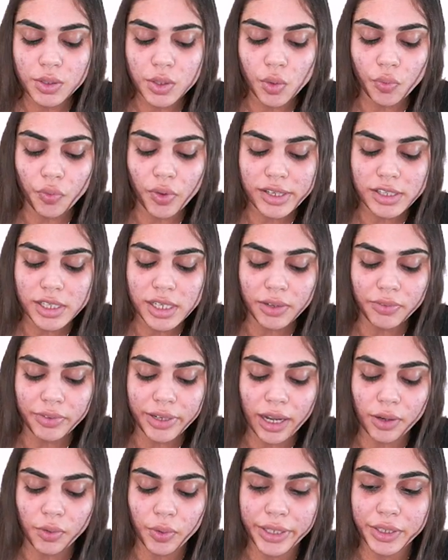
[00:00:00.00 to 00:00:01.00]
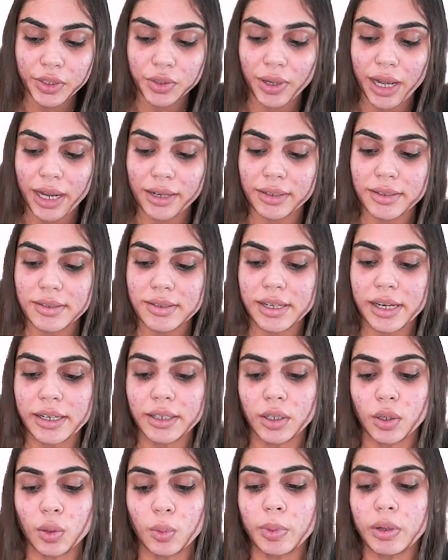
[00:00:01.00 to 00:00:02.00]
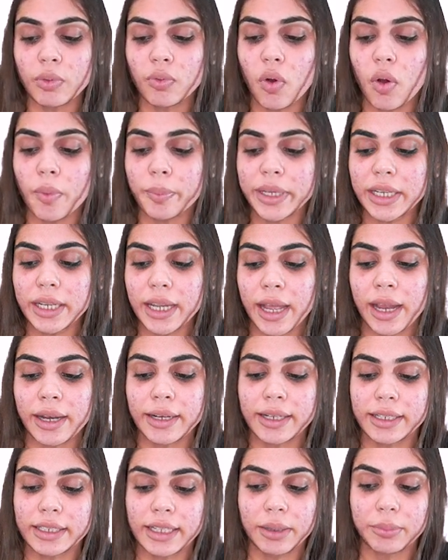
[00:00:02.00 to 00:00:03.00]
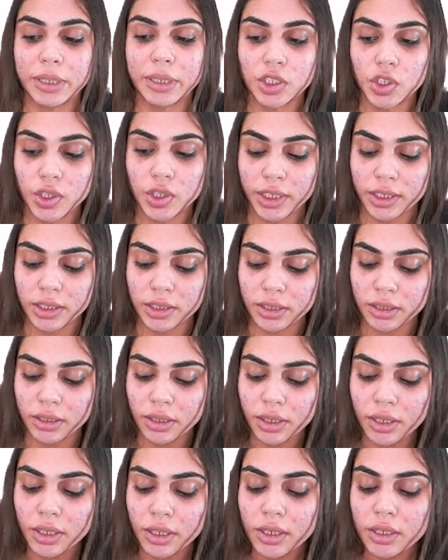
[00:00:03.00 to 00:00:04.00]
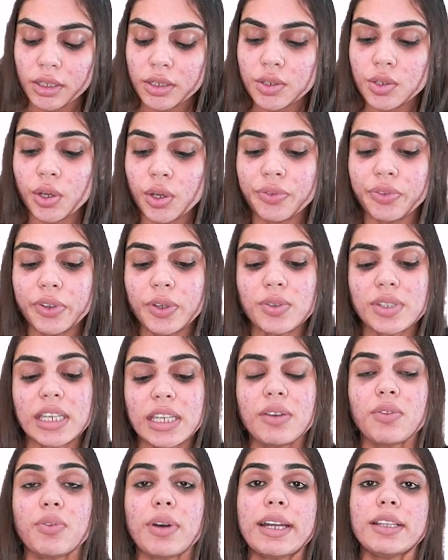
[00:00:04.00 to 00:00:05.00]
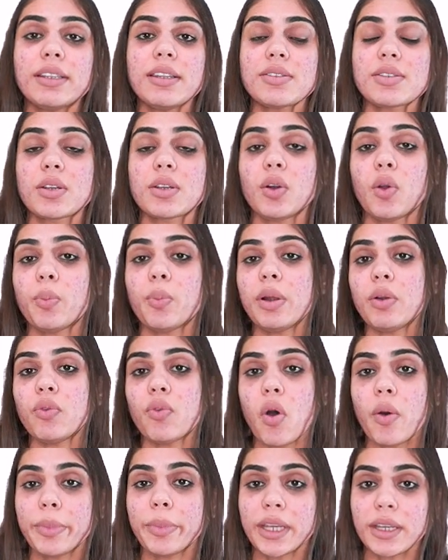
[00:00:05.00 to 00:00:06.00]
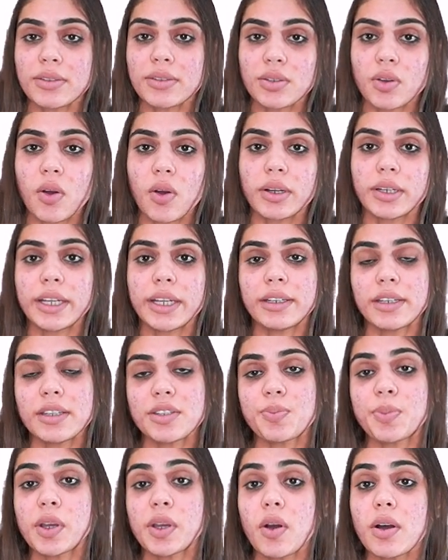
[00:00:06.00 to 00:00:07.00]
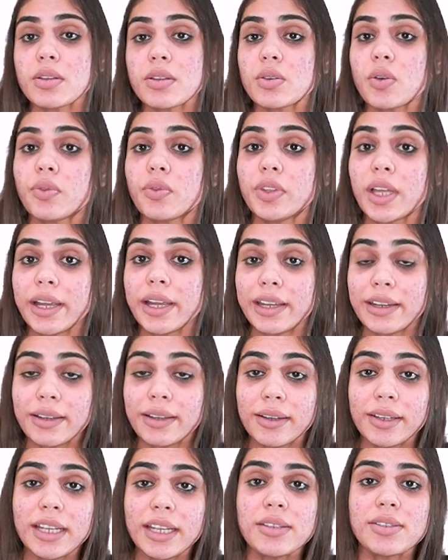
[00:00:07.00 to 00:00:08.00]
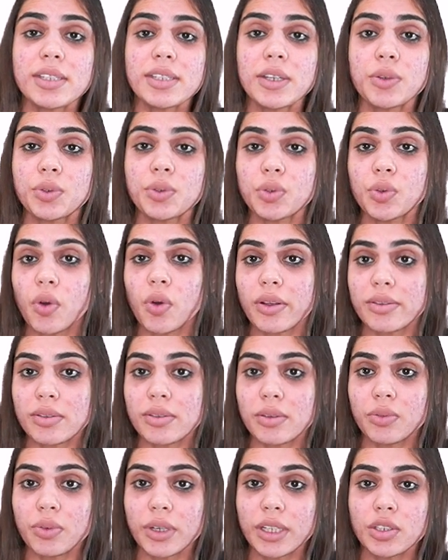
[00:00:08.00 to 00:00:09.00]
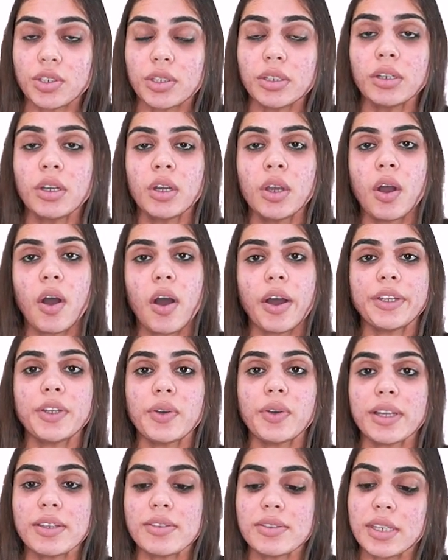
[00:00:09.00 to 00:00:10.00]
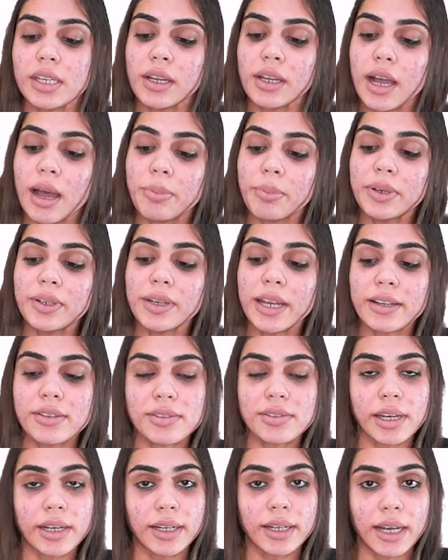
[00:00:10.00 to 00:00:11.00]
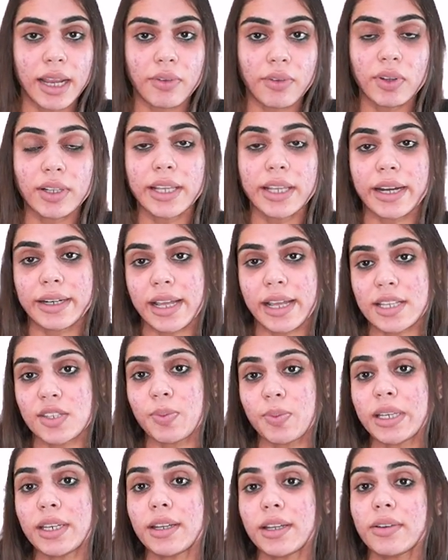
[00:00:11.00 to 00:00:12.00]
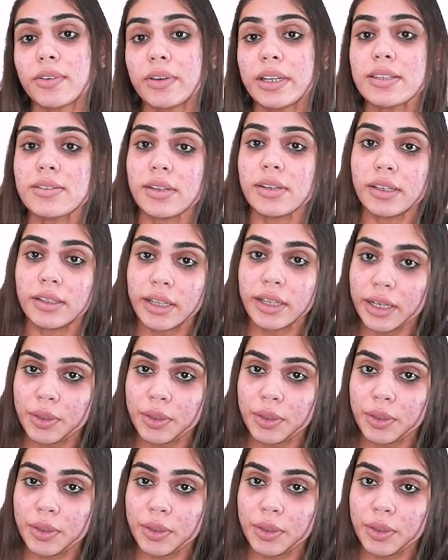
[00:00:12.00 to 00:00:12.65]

So firstly, we are going to understand global warming and climate change. So if you see why this global warming is called, it is because of the increased CO2 concentration or you can say carbon dioxide level that has been increased in the